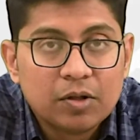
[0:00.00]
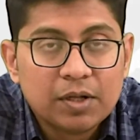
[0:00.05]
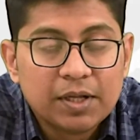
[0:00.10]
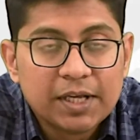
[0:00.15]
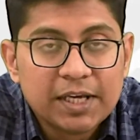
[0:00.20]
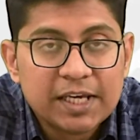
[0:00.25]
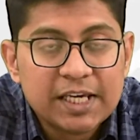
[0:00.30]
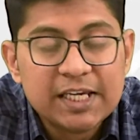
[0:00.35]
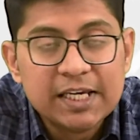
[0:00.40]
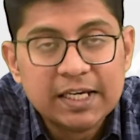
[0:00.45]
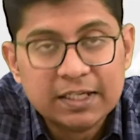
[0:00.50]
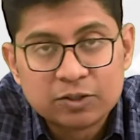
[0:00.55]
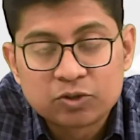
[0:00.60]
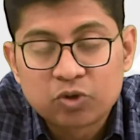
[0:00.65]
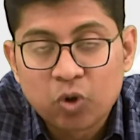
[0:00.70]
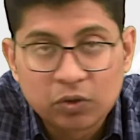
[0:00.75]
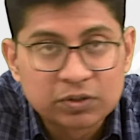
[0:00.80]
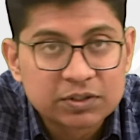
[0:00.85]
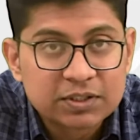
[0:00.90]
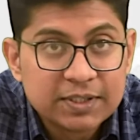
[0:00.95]
He is
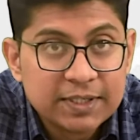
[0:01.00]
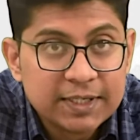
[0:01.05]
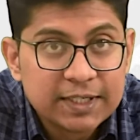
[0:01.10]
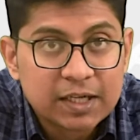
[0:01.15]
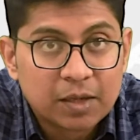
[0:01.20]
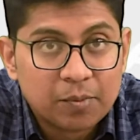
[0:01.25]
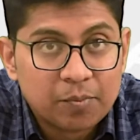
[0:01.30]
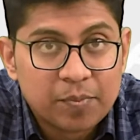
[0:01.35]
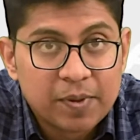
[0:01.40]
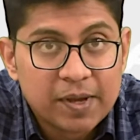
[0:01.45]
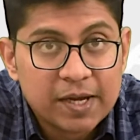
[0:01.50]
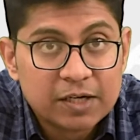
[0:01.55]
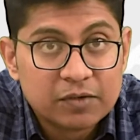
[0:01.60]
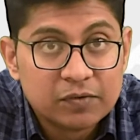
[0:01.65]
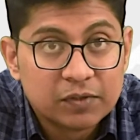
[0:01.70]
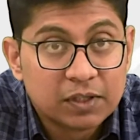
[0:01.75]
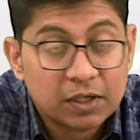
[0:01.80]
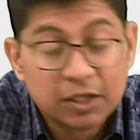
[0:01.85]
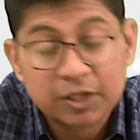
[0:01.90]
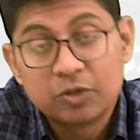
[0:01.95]
constantly compared
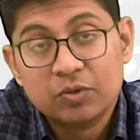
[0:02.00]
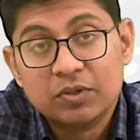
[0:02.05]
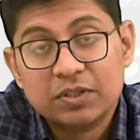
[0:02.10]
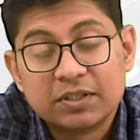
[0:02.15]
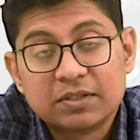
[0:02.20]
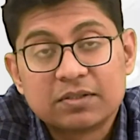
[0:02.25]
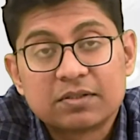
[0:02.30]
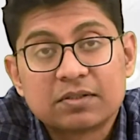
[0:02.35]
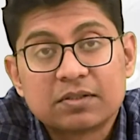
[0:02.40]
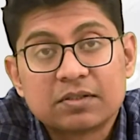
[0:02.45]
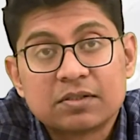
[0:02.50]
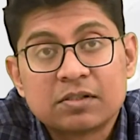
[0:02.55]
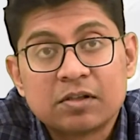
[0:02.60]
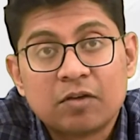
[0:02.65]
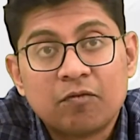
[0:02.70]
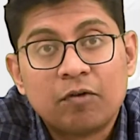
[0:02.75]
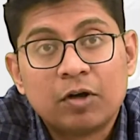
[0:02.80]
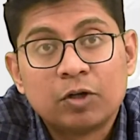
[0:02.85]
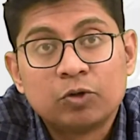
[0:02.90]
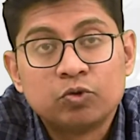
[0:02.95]
with Hercules,
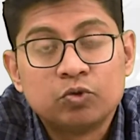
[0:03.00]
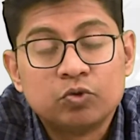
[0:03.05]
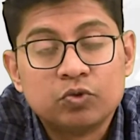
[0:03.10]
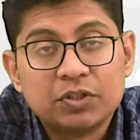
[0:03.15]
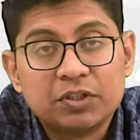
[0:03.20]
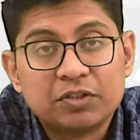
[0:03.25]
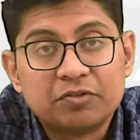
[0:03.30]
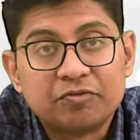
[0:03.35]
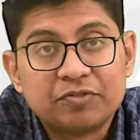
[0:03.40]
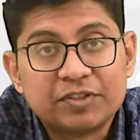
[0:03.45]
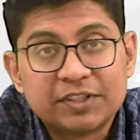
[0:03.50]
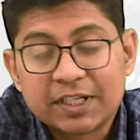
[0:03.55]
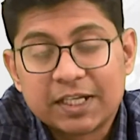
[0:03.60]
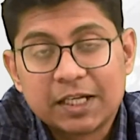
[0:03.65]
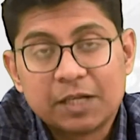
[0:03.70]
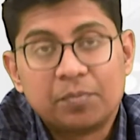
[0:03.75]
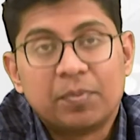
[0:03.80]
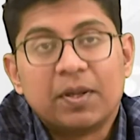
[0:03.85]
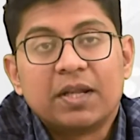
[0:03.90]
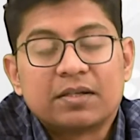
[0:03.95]
someone who is
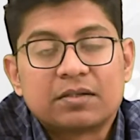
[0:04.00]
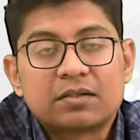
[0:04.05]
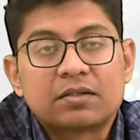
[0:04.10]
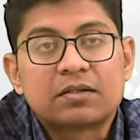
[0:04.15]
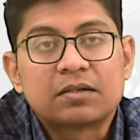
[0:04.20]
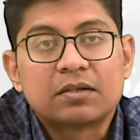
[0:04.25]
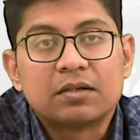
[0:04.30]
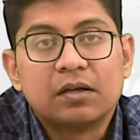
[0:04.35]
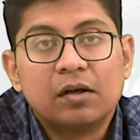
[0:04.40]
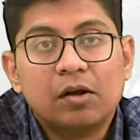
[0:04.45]
physically blessed,